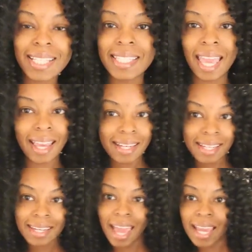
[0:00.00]
a day in
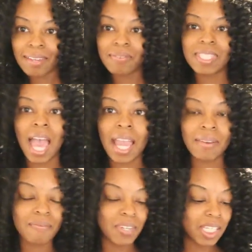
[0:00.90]
the life
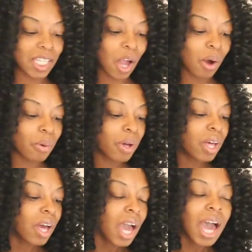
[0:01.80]
type video
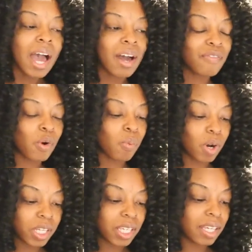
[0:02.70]
of a
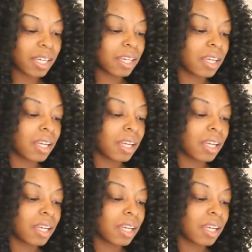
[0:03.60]
working